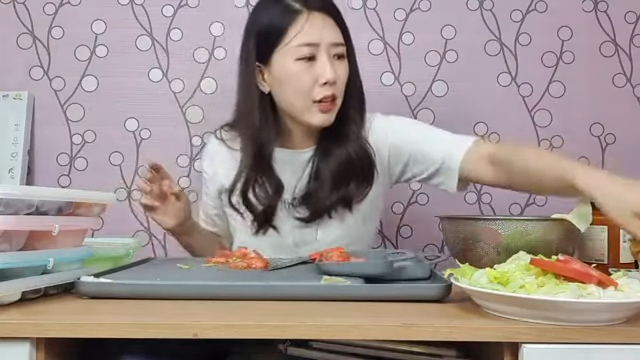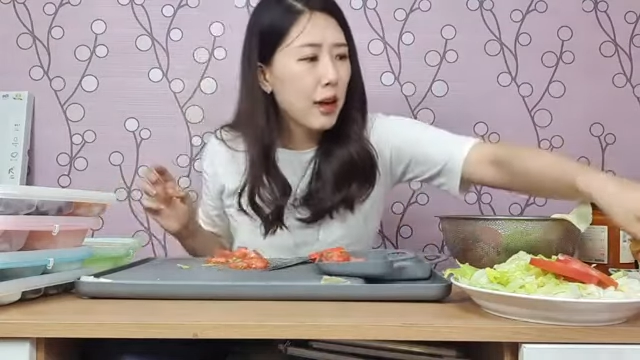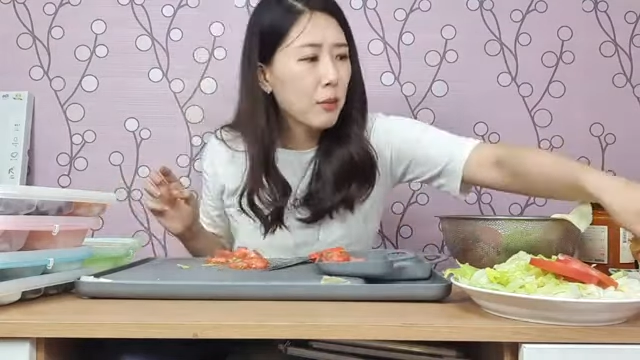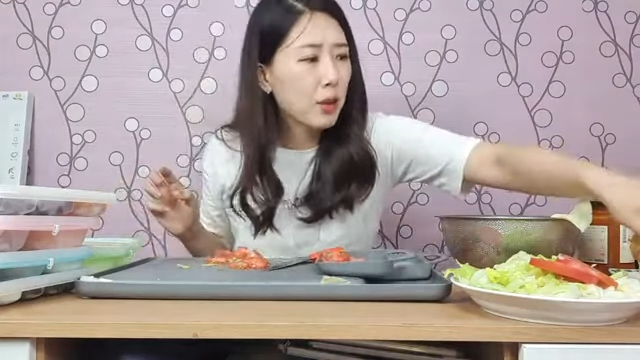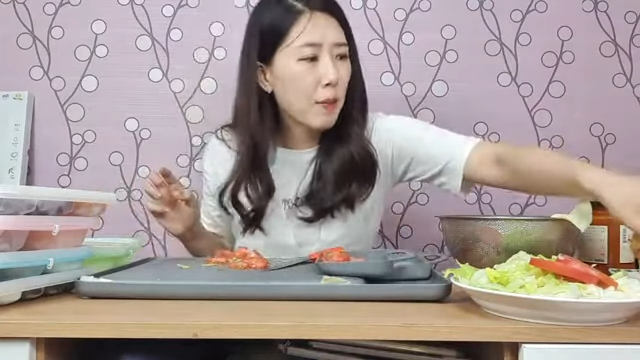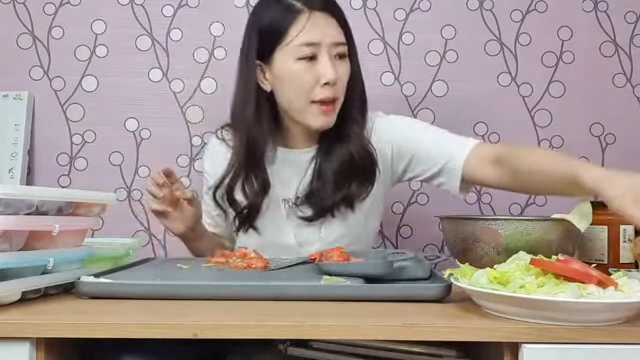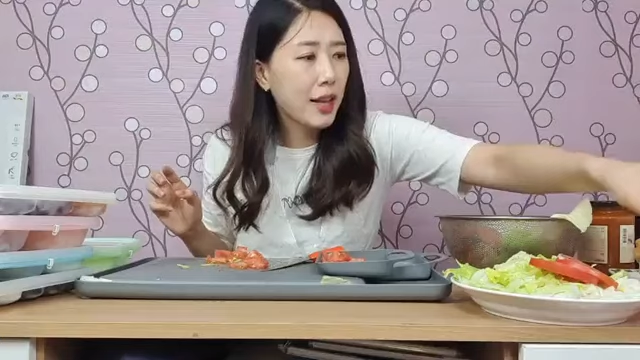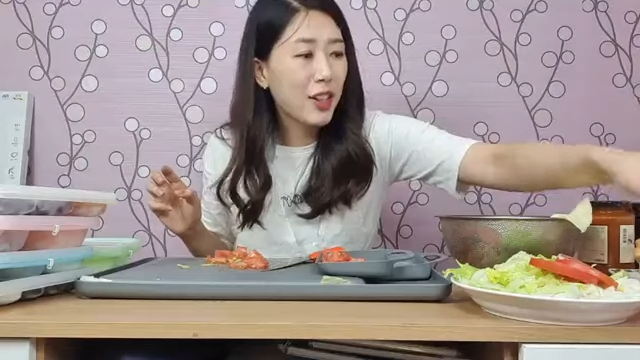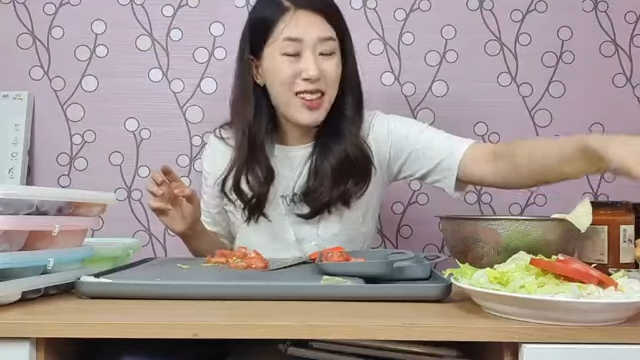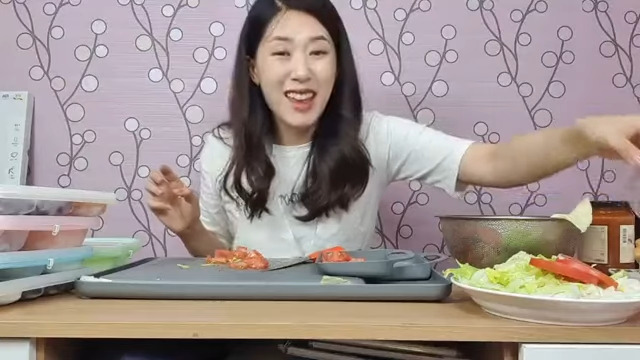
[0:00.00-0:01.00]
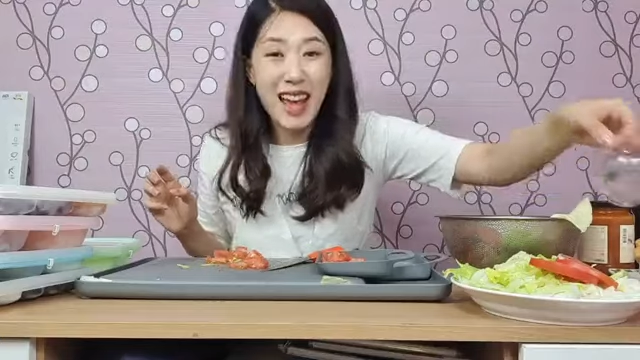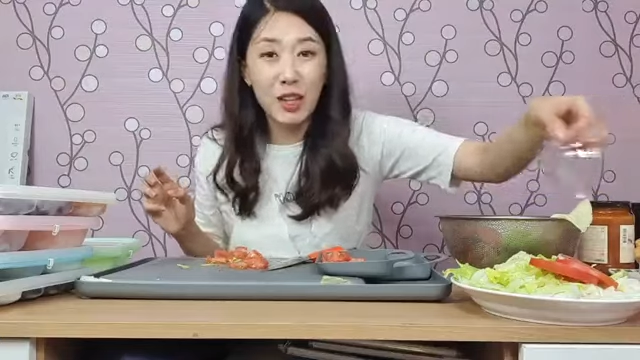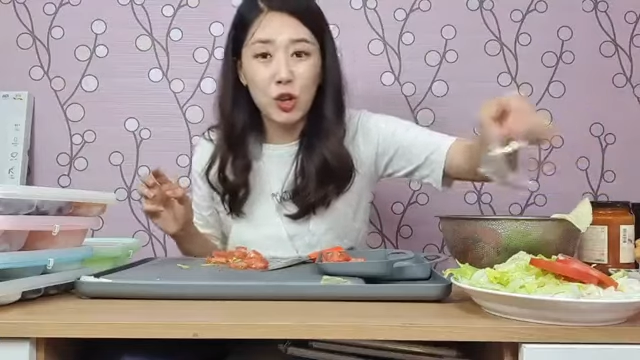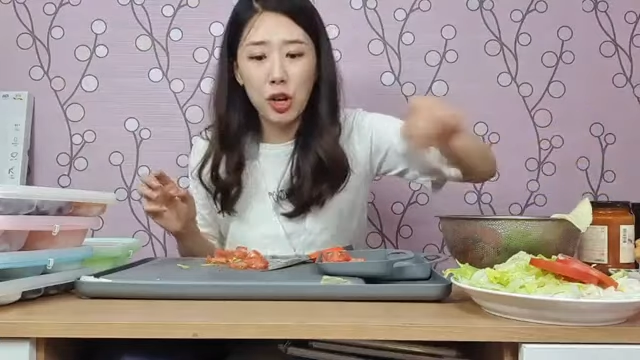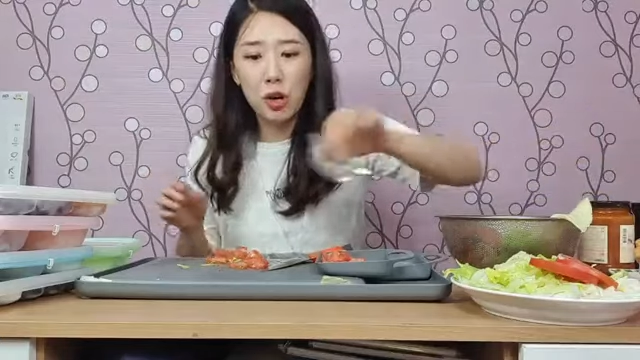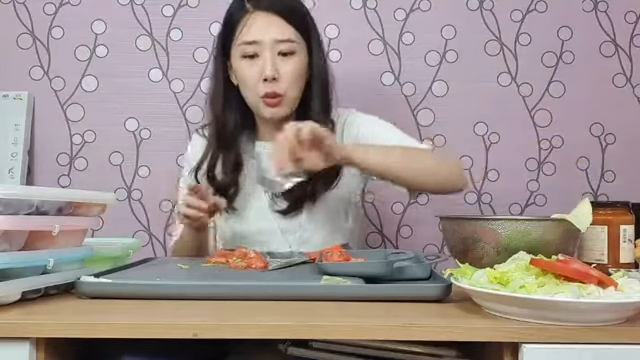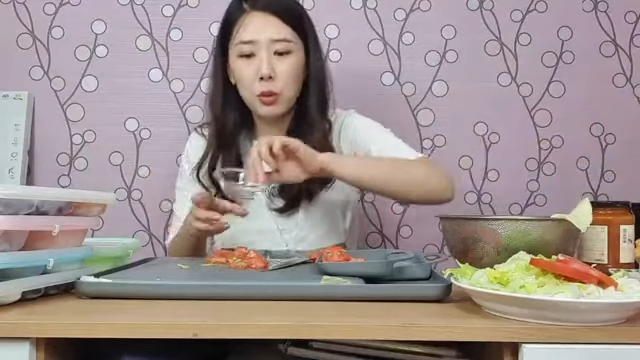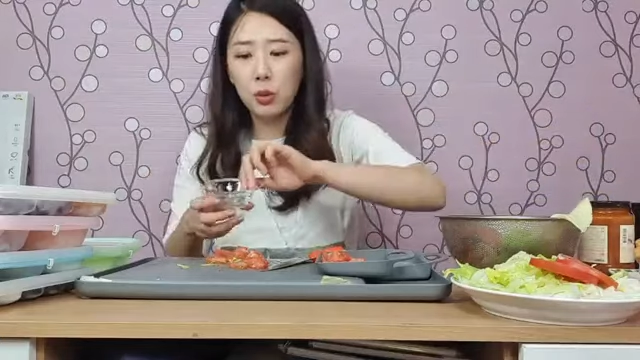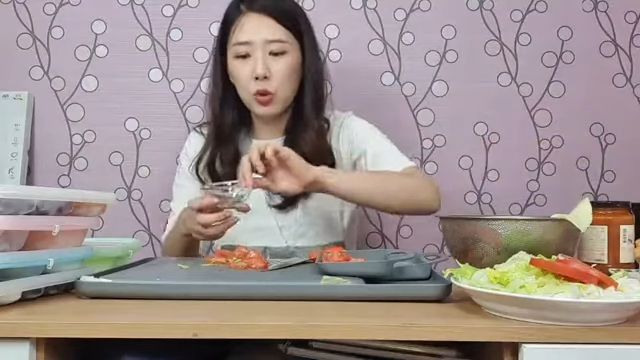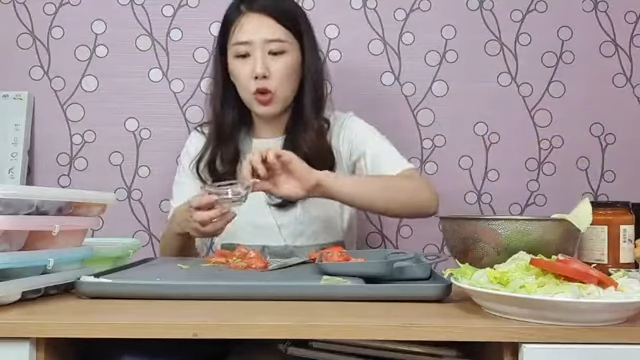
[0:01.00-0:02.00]
I'm gonna make a
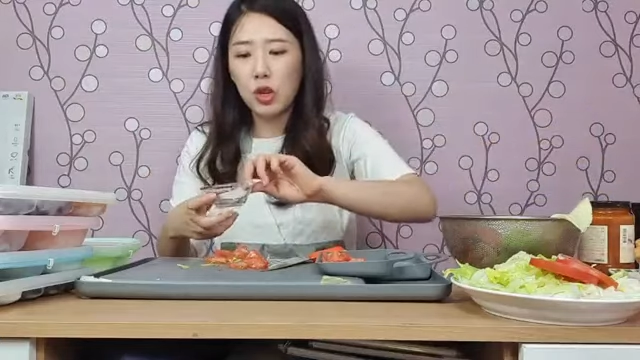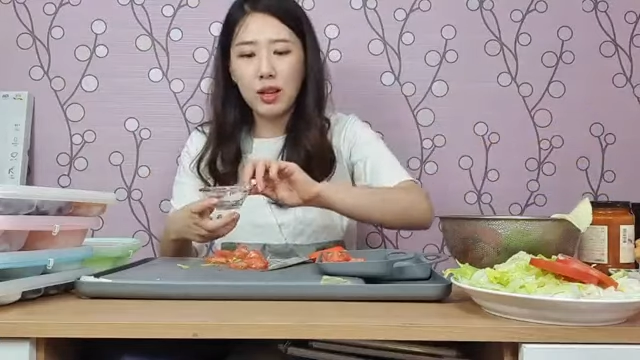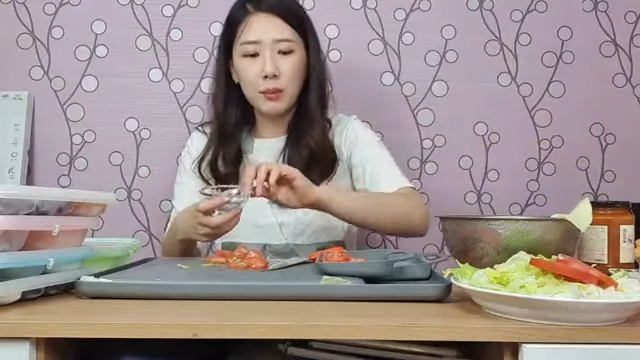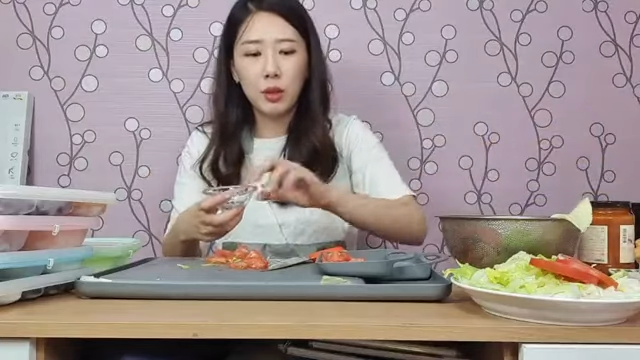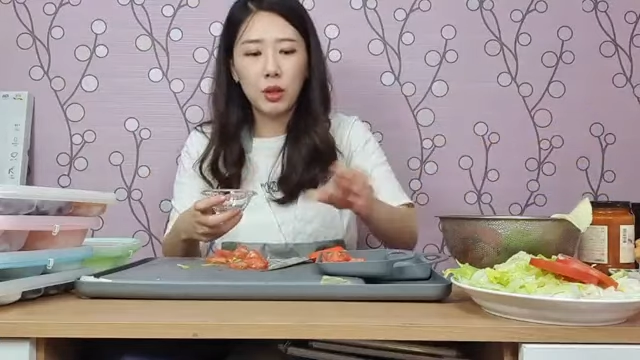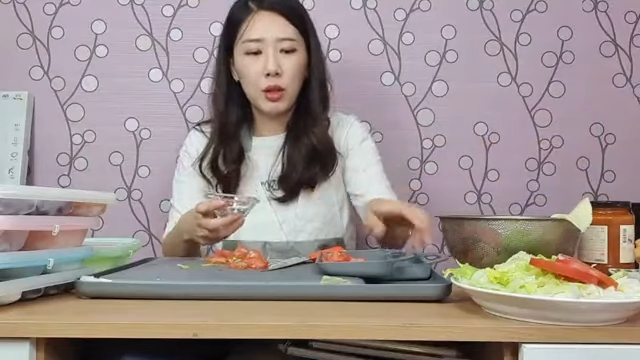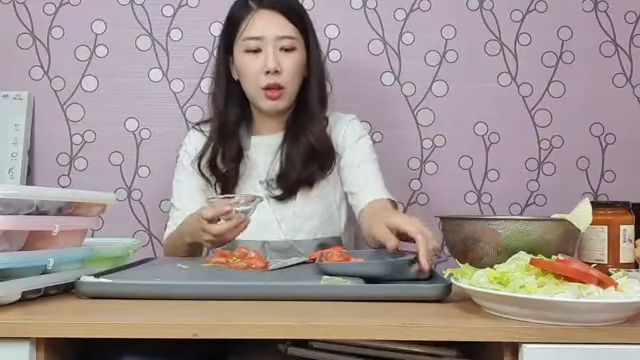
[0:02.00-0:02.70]
nacho chips.